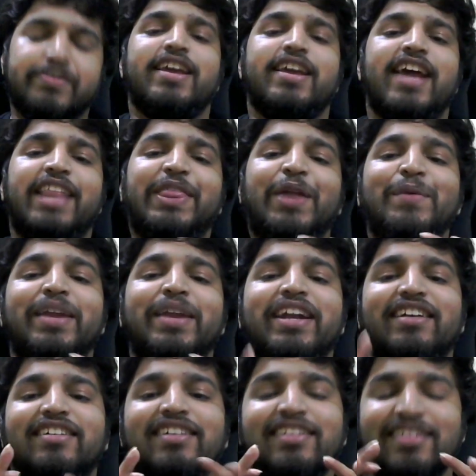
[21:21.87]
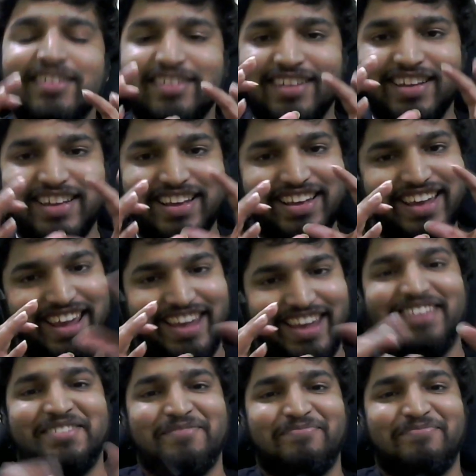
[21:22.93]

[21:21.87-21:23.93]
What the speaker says: And then we return a.